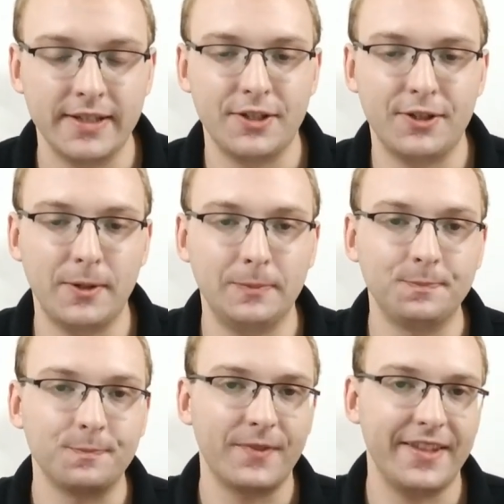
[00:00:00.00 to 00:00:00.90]

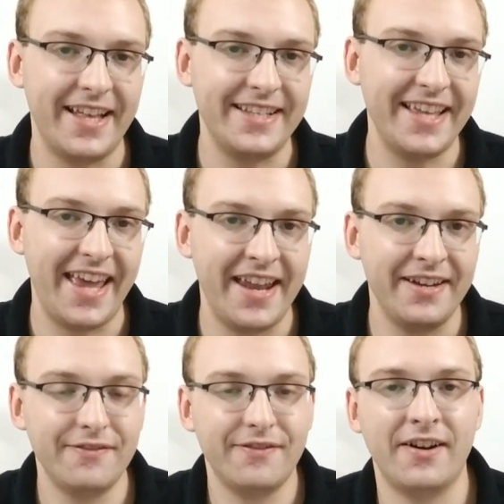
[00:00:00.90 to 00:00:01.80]
So that's the
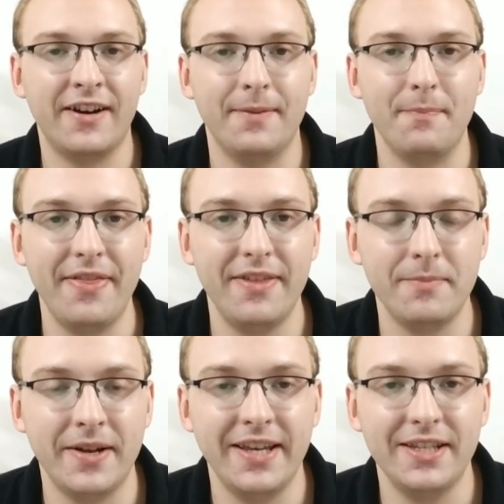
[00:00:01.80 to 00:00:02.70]
end of our Method
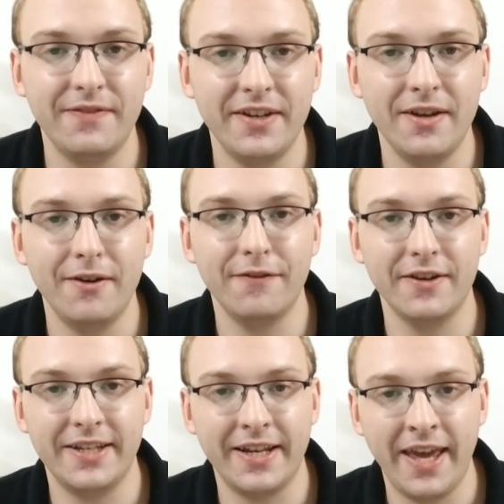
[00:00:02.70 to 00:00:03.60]
Mondays video for
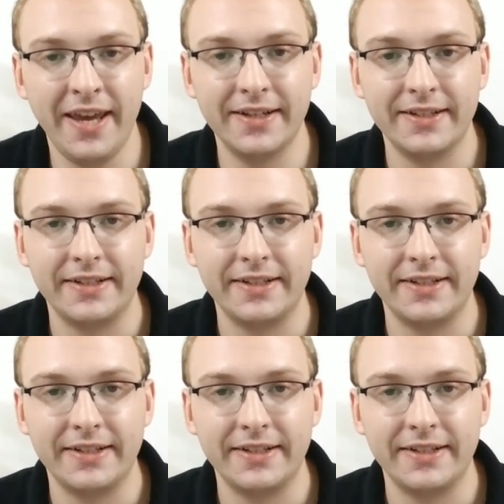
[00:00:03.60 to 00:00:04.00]
today.